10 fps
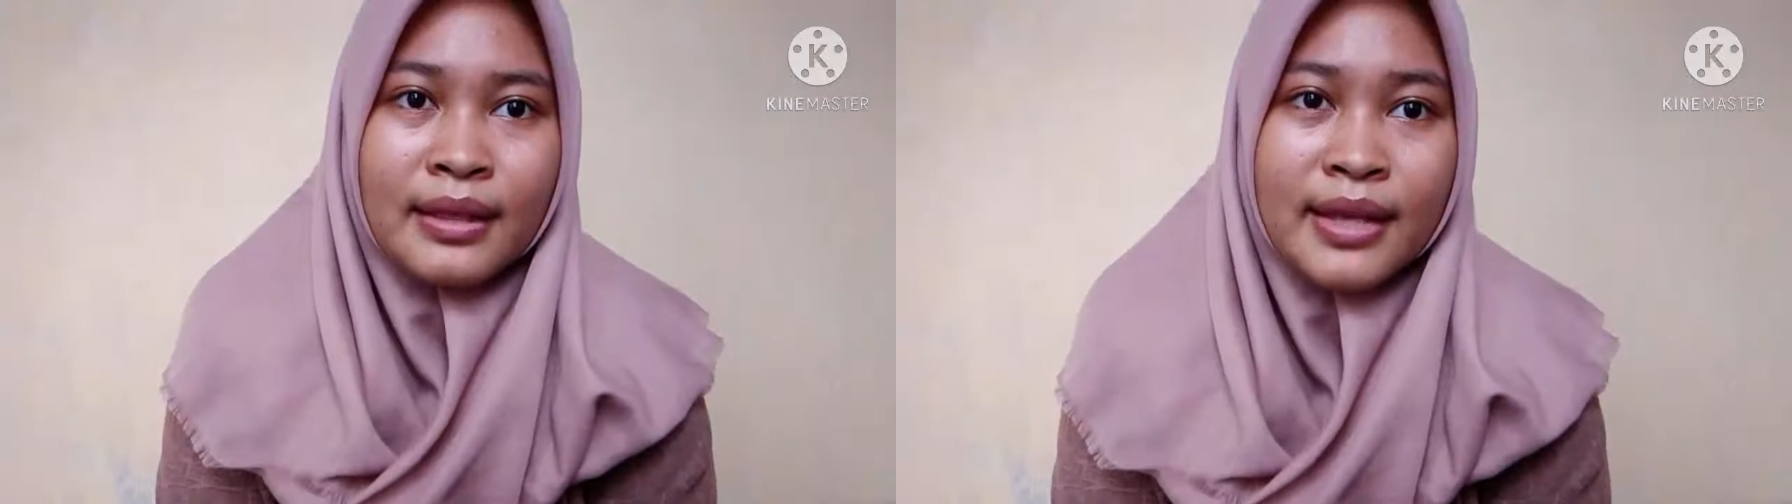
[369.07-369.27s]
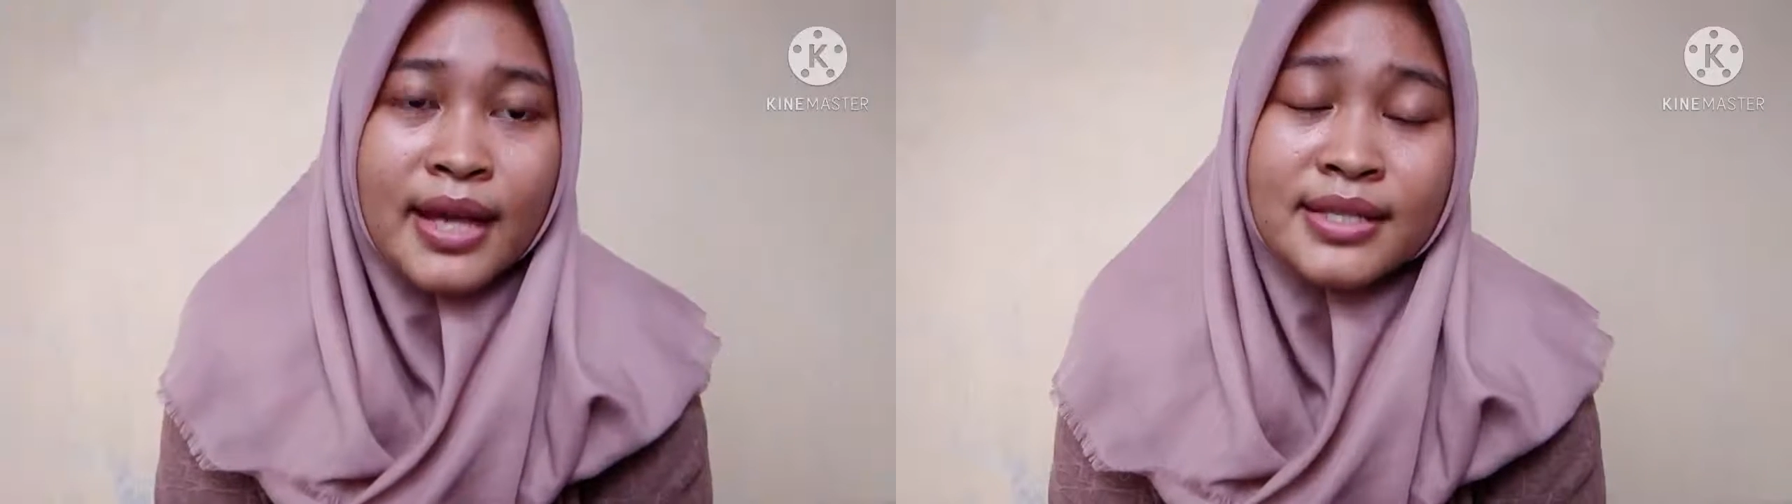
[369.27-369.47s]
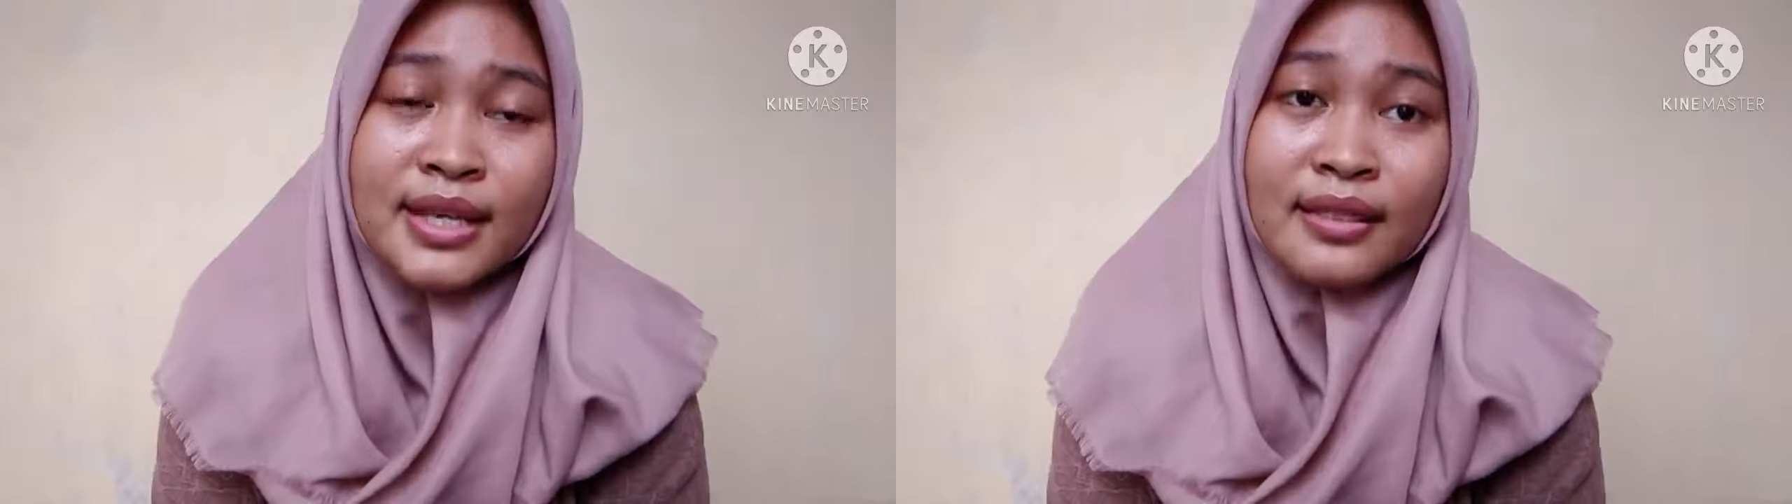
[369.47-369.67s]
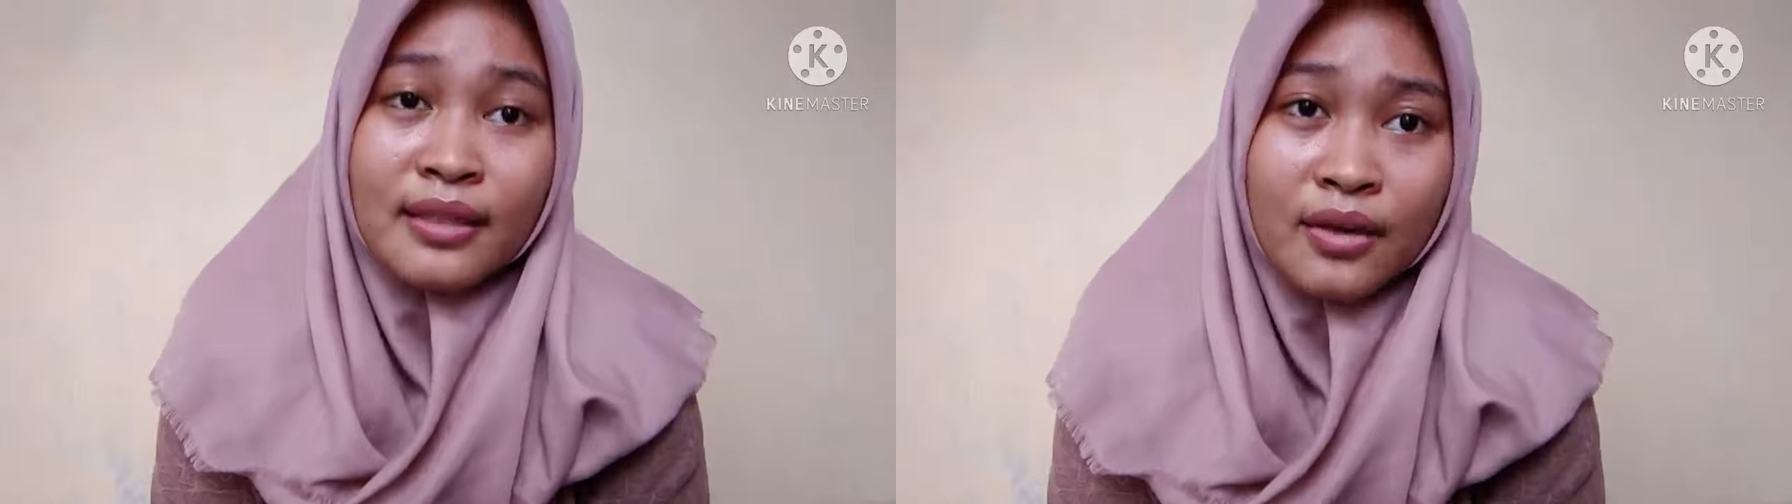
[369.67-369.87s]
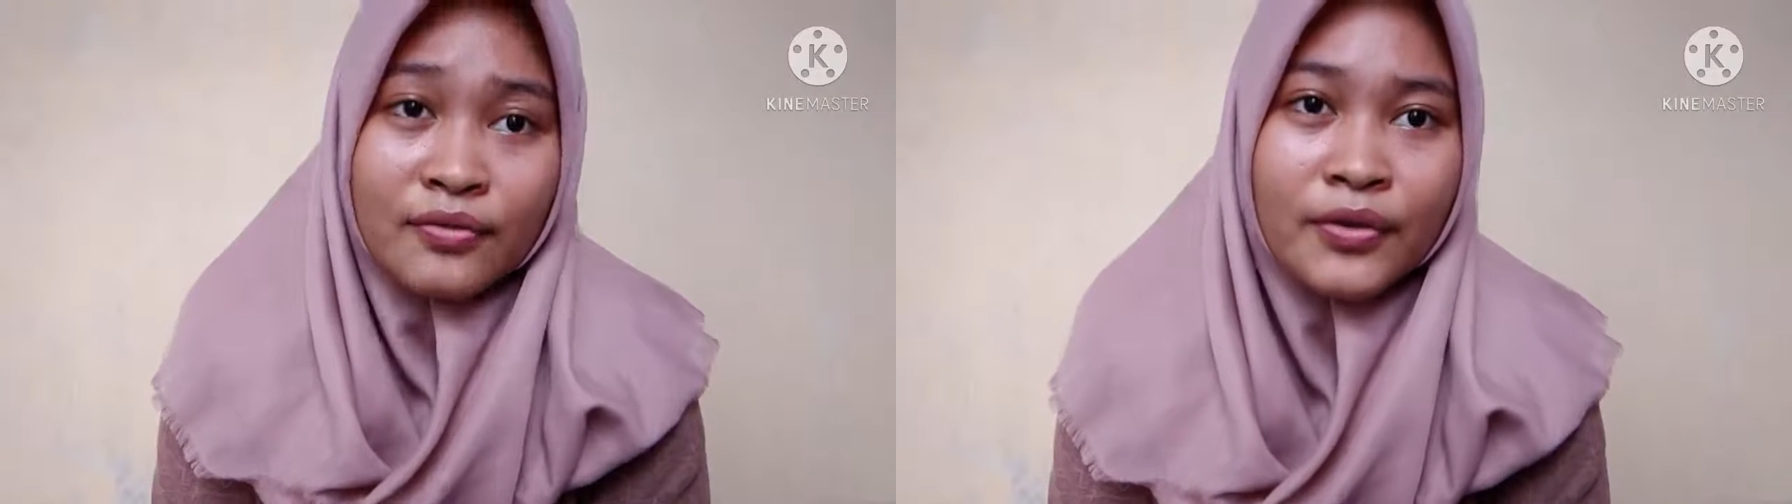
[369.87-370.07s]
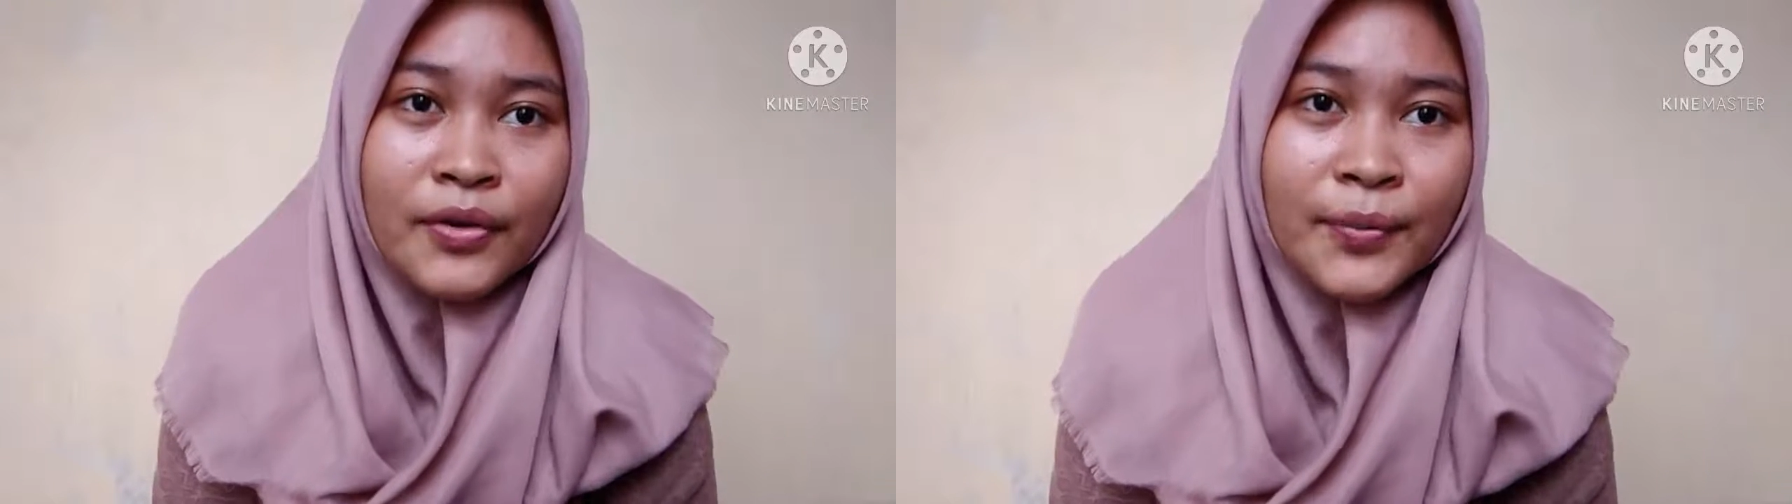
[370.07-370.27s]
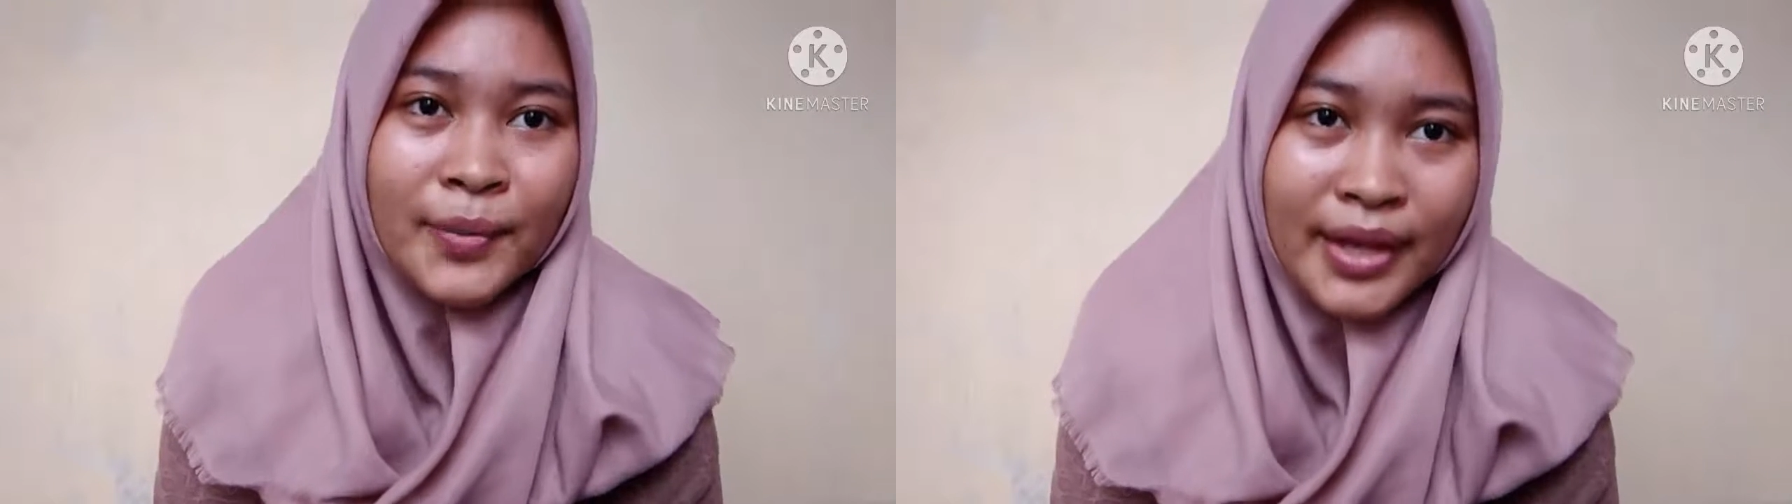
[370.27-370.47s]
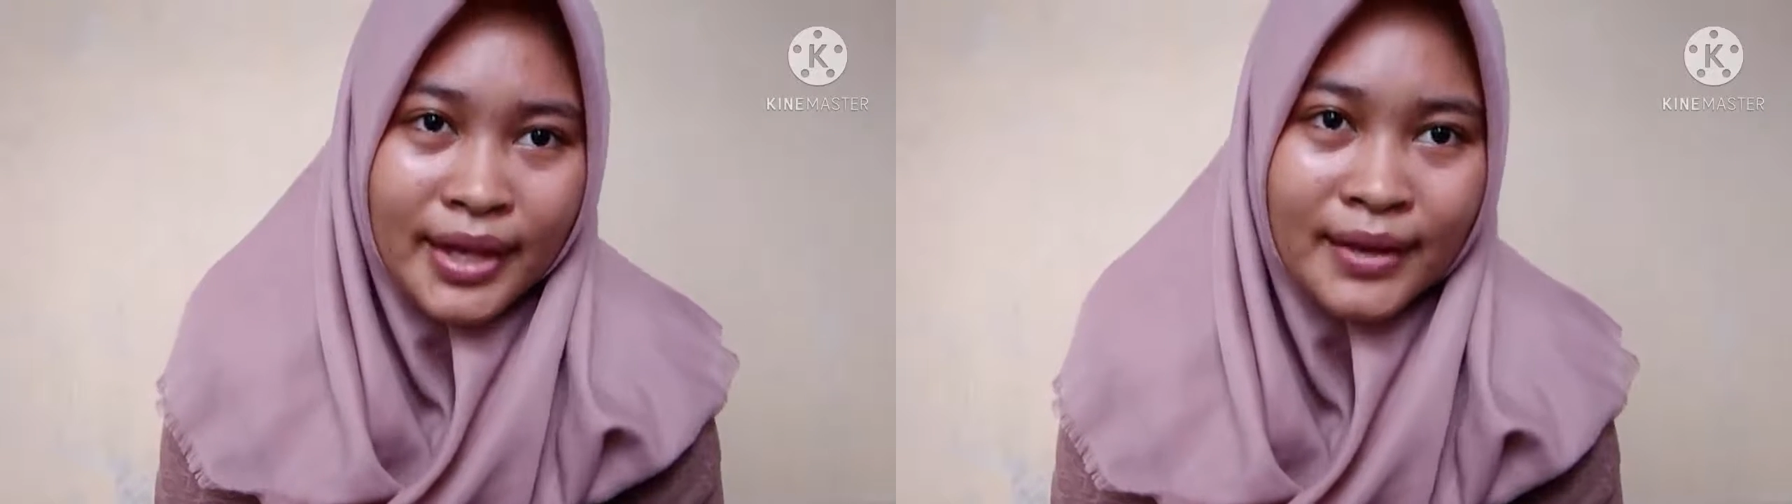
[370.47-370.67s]
That's enough for
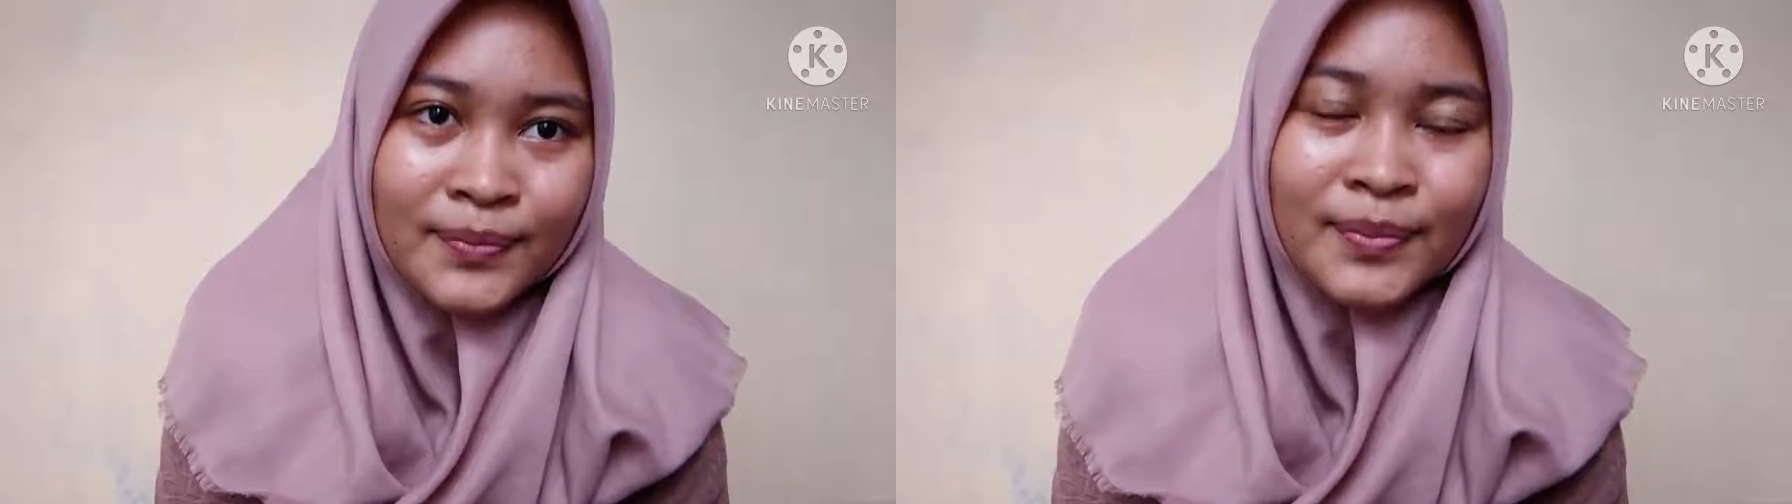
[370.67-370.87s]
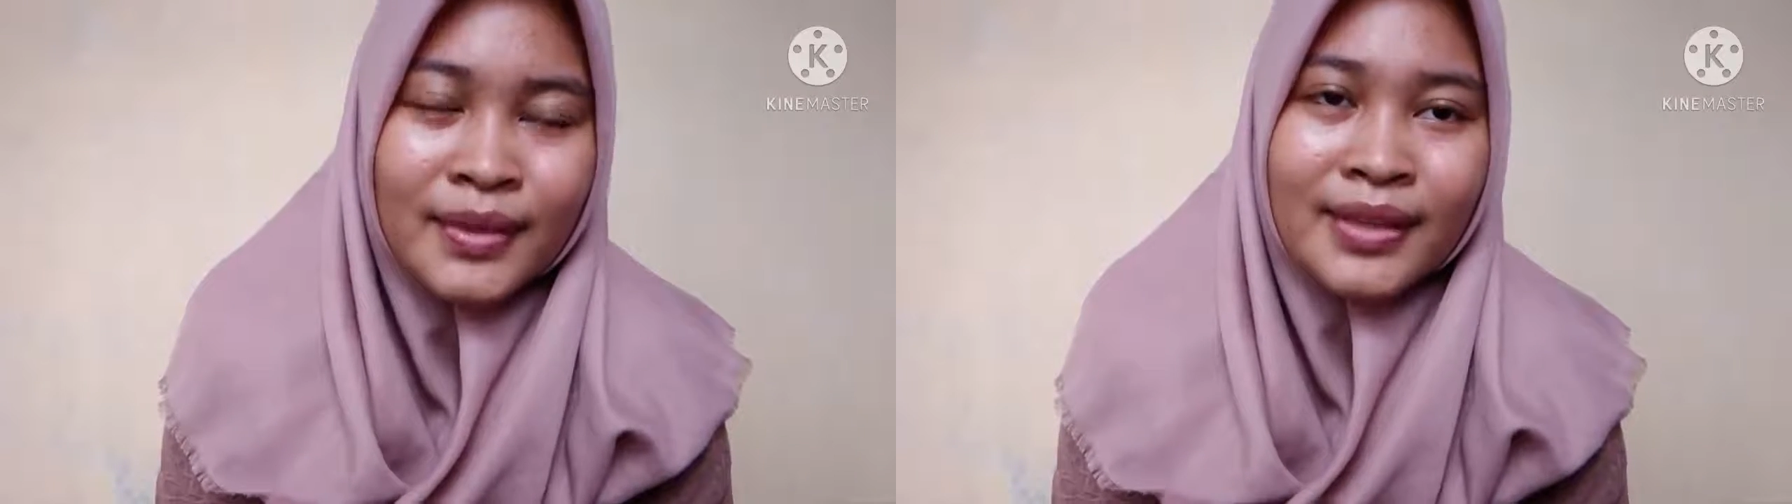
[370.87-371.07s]
me.